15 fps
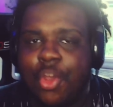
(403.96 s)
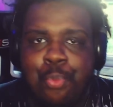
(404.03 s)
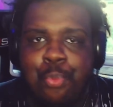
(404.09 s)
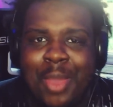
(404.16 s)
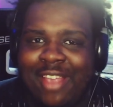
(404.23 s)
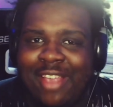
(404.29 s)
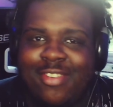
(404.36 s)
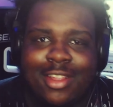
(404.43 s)

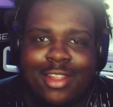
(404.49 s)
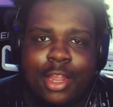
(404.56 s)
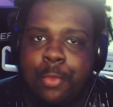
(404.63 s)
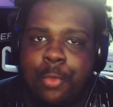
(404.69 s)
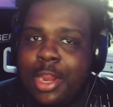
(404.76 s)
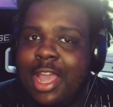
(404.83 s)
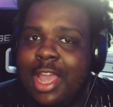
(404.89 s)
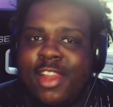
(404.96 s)
basically
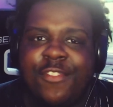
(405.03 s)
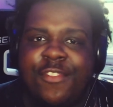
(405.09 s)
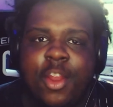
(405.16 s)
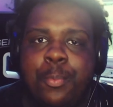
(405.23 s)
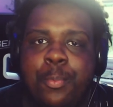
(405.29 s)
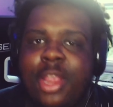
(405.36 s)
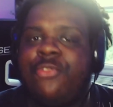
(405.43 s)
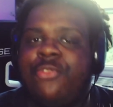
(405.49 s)
what an elevator
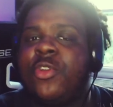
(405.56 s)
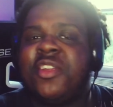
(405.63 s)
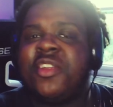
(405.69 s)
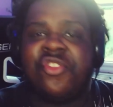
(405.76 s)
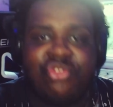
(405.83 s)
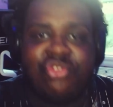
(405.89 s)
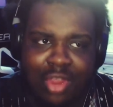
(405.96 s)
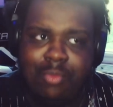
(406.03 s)
pitch for your
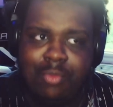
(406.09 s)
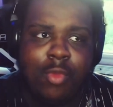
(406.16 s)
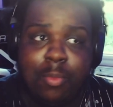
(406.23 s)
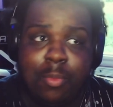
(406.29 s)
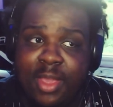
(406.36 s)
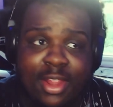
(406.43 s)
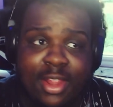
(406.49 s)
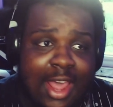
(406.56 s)
stream would
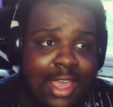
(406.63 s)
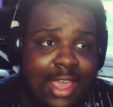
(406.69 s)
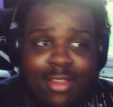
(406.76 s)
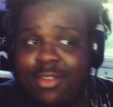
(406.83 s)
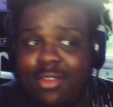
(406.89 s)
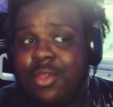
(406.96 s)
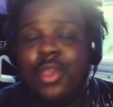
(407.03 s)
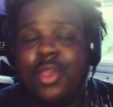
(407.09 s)
be like,
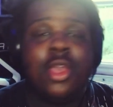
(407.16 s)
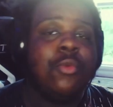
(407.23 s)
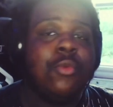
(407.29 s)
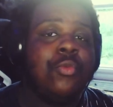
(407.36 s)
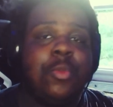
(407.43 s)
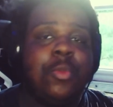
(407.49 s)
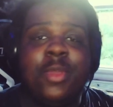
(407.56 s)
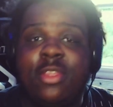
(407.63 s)

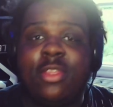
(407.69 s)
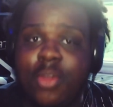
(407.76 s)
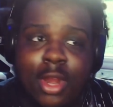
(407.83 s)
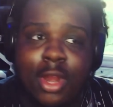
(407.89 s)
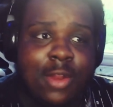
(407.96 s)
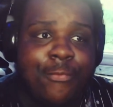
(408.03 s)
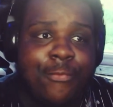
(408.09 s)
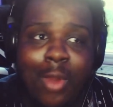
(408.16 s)
would be
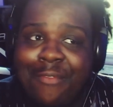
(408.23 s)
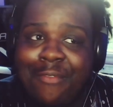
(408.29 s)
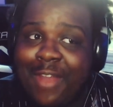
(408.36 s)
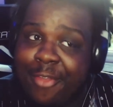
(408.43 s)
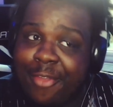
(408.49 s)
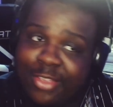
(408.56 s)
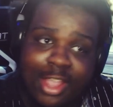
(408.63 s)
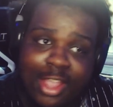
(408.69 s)
30 to
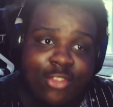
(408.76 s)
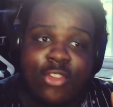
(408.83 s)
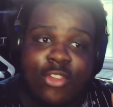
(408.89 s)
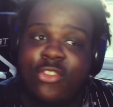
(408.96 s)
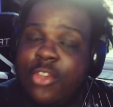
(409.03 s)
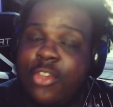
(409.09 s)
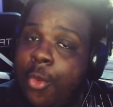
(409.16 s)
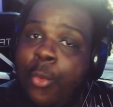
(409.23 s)
45 seconds to
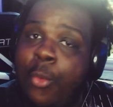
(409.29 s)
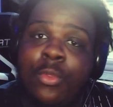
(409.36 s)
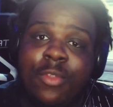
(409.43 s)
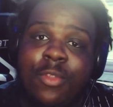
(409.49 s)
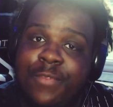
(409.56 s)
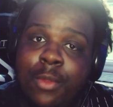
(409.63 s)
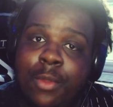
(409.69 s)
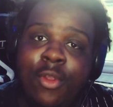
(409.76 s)
show the
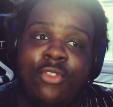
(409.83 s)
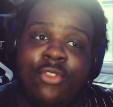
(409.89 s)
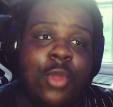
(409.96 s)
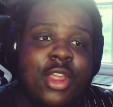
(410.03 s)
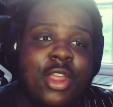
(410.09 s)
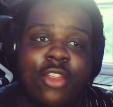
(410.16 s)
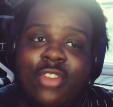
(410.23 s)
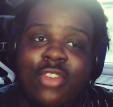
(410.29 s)
viewers
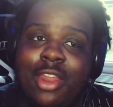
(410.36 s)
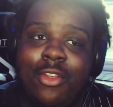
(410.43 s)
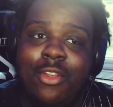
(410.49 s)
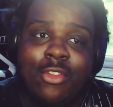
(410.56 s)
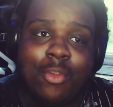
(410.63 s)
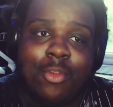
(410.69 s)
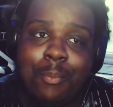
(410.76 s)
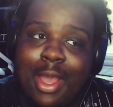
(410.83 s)
what your channel
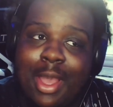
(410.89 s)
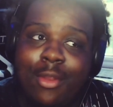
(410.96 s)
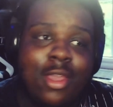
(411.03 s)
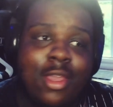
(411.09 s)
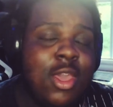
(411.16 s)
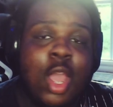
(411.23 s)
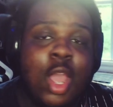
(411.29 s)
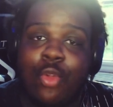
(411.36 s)
is about
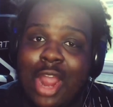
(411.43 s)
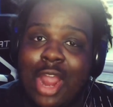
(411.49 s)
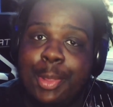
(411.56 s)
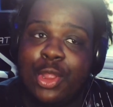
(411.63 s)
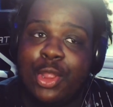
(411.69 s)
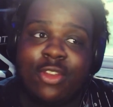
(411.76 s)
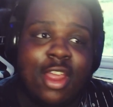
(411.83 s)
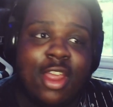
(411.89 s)
and grab
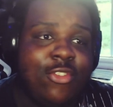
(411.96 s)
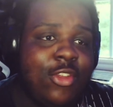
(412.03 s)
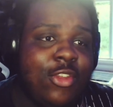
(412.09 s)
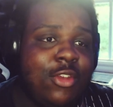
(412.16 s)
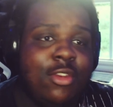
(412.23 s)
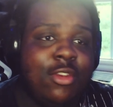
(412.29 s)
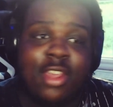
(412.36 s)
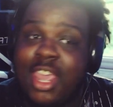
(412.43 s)
their
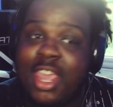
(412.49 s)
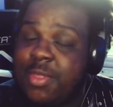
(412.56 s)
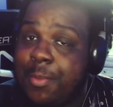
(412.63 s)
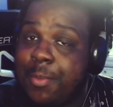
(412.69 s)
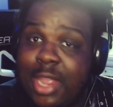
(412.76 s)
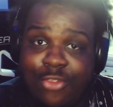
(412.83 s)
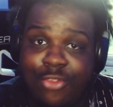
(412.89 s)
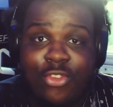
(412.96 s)
attention to keep them
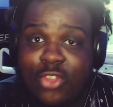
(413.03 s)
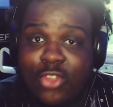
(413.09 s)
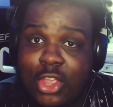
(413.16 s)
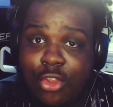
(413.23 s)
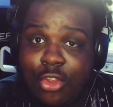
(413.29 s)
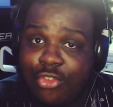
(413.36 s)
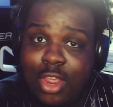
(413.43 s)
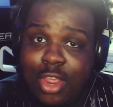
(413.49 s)
interested in
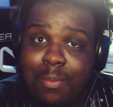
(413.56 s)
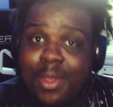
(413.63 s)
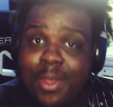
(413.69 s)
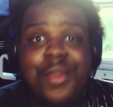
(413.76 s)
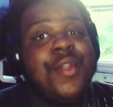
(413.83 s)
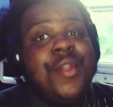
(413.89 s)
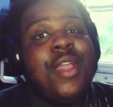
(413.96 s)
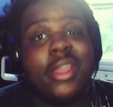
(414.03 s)
your stream
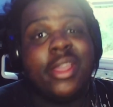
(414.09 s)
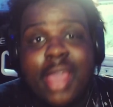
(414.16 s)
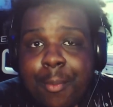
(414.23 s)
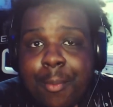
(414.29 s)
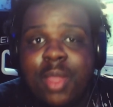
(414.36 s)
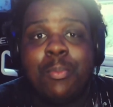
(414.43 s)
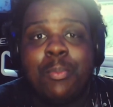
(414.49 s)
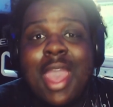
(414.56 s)
and
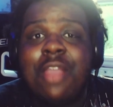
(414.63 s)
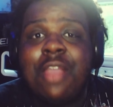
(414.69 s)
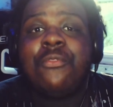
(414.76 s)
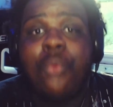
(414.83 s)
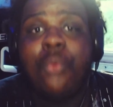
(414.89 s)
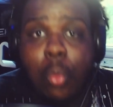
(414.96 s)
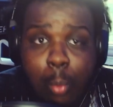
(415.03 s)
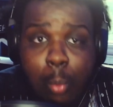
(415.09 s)
coming back
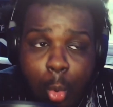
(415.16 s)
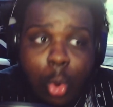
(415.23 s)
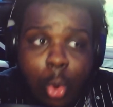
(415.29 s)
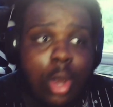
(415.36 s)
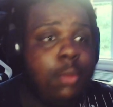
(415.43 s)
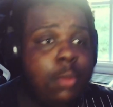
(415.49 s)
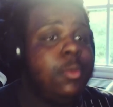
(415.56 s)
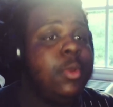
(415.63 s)
for more.